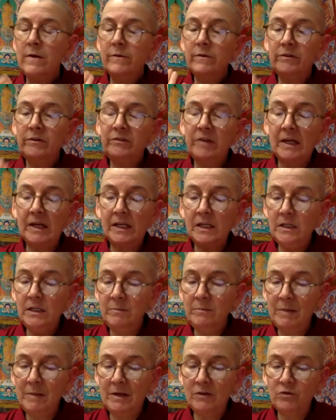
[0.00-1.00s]
The second
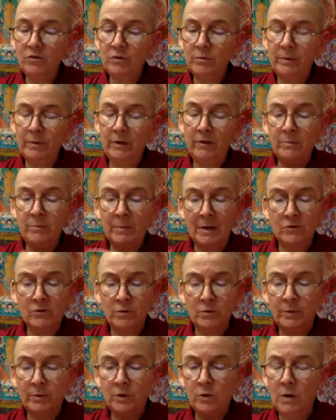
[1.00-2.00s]

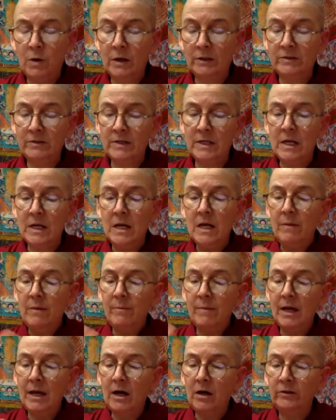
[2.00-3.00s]
immeasurable quality,
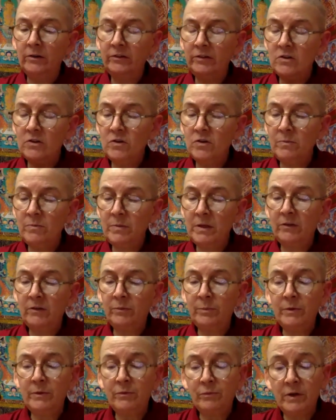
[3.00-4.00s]
may all sentient beings
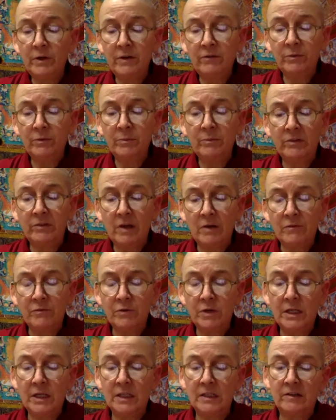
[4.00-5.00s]
be free from
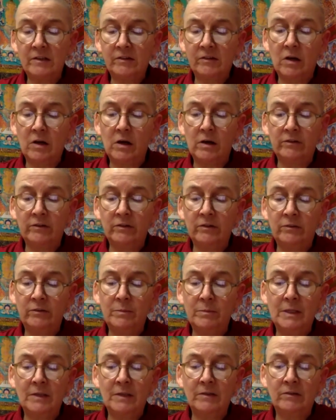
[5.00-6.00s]
suffering and its causes,
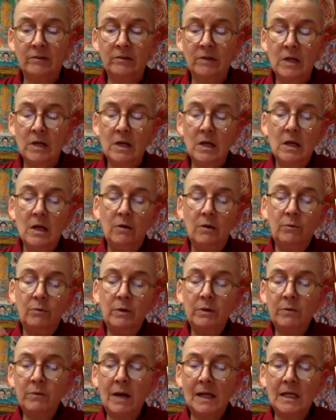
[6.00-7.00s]
means we
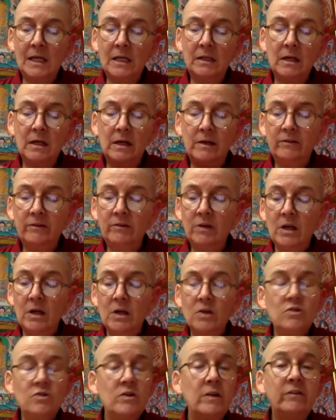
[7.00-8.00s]
recognize,
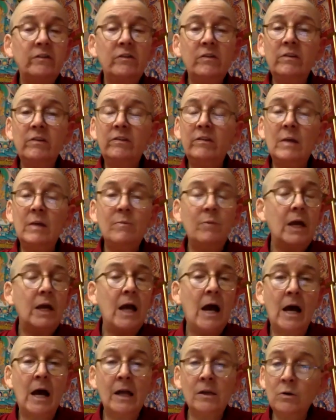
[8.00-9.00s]
just the same way
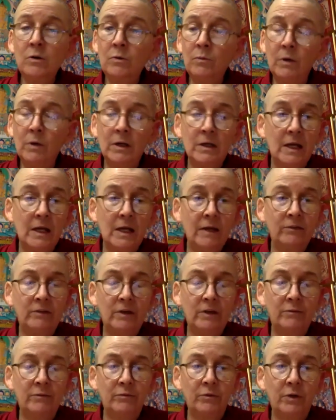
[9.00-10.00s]
I don't want to have
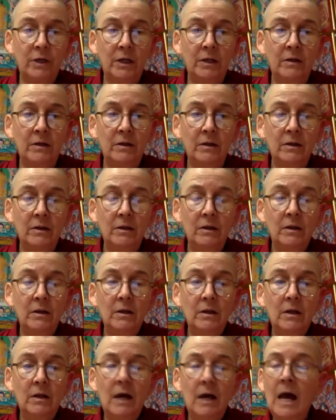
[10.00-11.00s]
suffering,
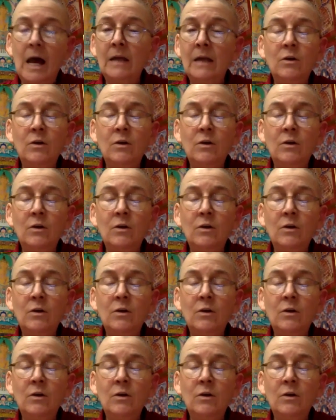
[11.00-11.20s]
I